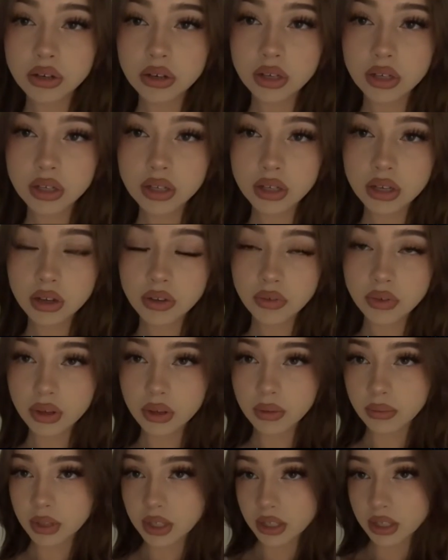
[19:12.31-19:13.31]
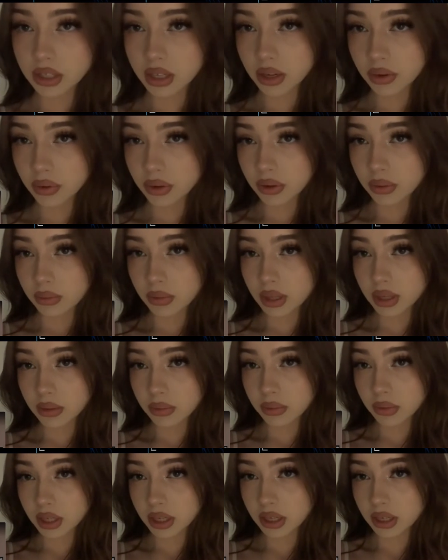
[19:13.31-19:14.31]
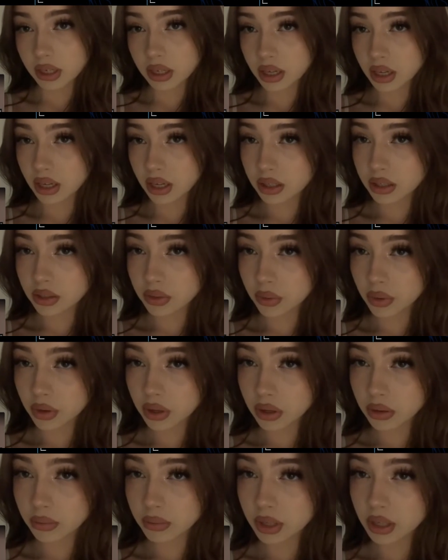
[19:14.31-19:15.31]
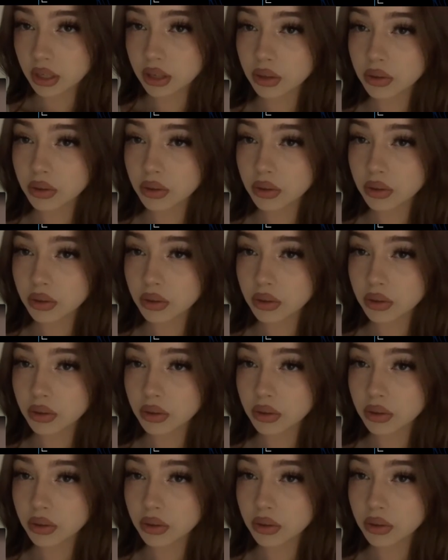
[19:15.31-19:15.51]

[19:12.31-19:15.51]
You see what I'm saying? Like, marijuana hasn't changed at all.